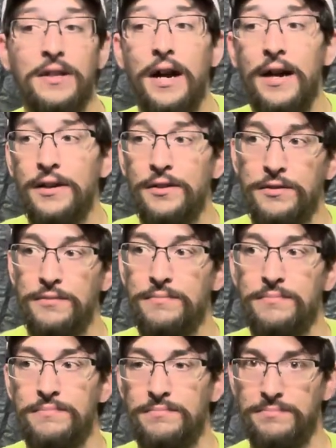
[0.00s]
I could
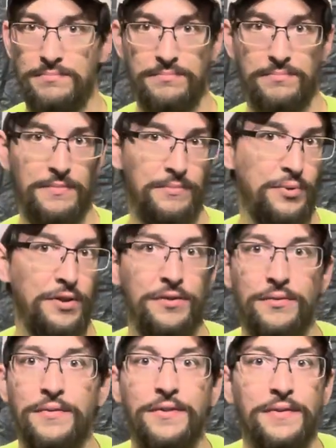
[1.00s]
put a
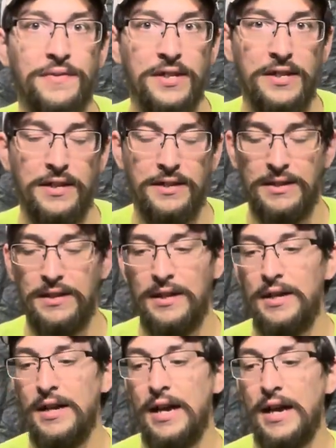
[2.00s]
350 in it
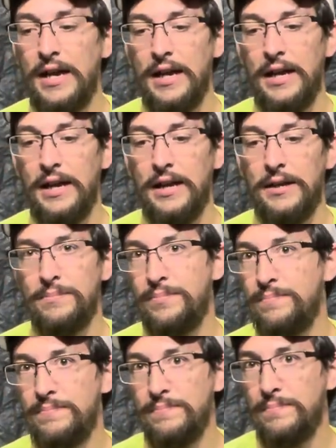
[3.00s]
and
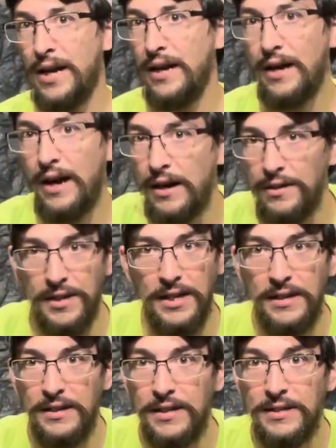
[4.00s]
buy a Holly
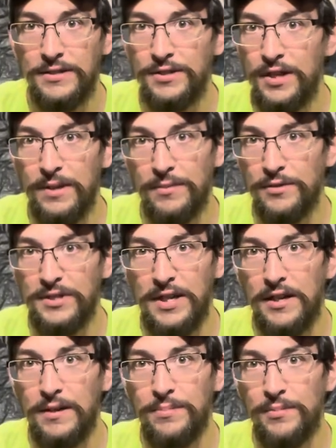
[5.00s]
Sniper
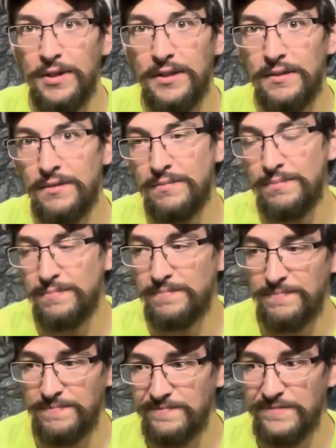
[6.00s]
setup with
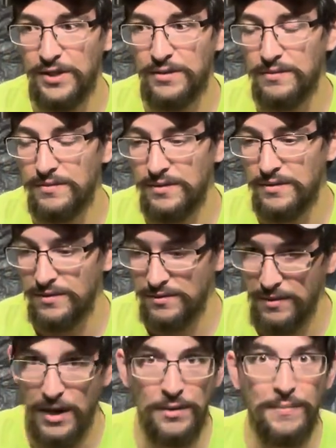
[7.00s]
the
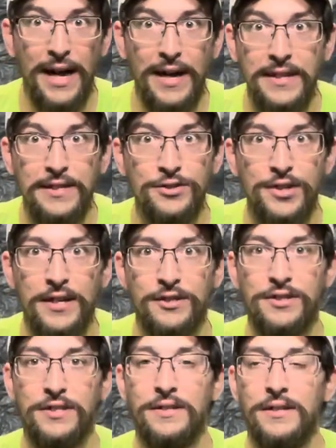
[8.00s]
throttle body
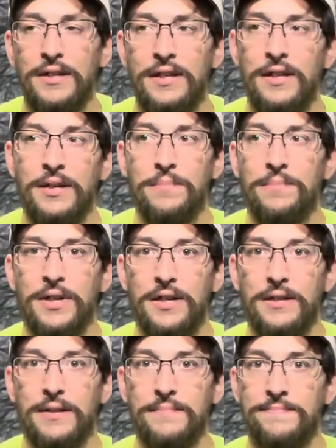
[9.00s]
injection,
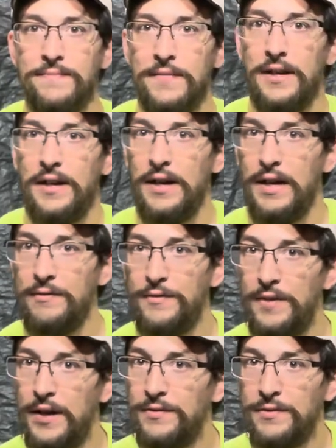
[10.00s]
but I have a
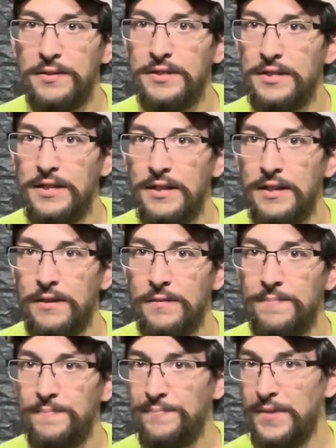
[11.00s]
5.3 sitting here.
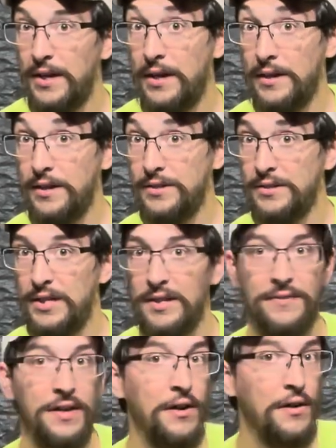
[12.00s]
I
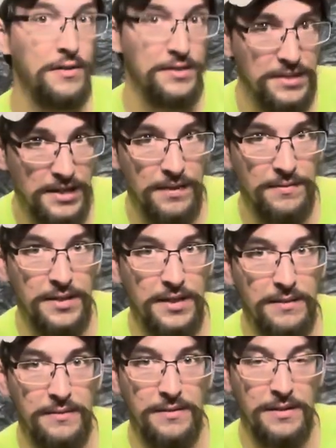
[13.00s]
saved the harness and
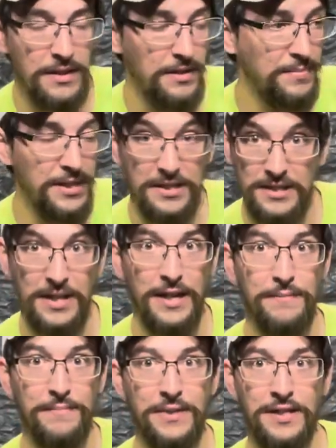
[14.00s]
everything and the
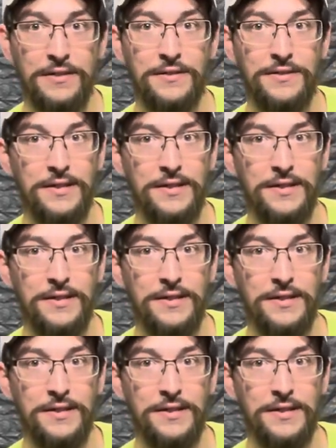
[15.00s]
PCM because,